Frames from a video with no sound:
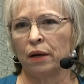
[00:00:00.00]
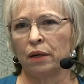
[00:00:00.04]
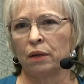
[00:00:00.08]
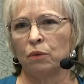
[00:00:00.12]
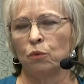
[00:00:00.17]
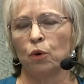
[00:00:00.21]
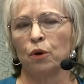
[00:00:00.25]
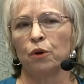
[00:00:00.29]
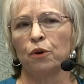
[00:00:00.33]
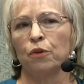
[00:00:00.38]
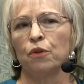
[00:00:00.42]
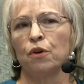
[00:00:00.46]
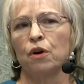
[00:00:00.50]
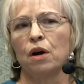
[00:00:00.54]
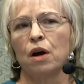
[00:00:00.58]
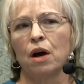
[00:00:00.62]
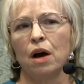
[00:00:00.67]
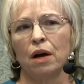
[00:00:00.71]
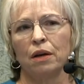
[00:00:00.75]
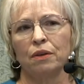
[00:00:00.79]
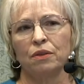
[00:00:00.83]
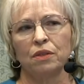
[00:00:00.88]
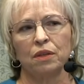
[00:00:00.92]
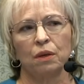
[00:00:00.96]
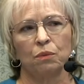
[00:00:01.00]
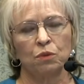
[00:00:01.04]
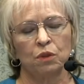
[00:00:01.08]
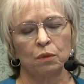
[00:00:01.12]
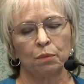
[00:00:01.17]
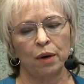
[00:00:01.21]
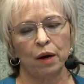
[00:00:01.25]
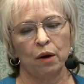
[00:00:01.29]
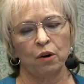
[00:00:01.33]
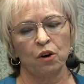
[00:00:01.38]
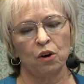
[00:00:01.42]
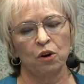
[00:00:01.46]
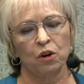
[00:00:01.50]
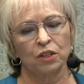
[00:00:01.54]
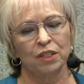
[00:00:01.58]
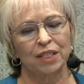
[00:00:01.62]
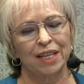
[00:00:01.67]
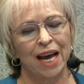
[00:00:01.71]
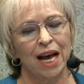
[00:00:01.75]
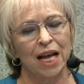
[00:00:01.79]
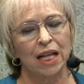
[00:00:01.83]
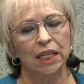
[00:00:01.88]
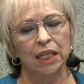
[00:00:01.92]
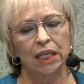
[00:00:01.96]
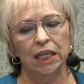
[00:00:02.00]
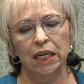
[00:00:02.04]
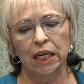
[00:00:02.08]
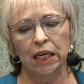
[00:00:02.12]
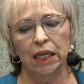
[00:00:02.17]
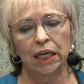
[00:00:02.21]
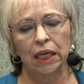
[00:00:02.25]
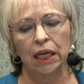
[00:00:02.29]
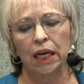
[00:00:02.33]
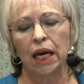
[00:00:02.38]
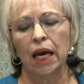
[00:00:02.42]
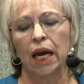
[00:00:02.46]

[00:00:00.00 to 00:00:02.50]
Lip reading: What are their concepts about causality?